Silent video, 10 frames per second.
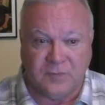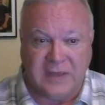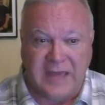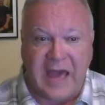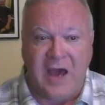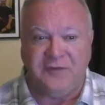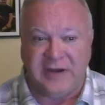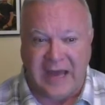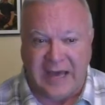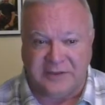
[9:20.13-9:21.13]

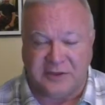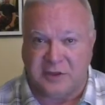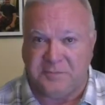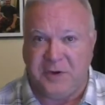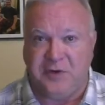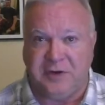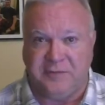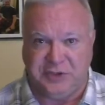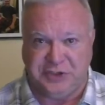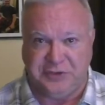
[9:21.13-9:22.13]
galvanized the spirit of
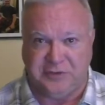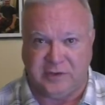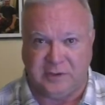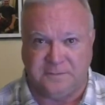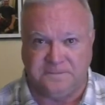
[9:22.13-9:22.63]
the Jews,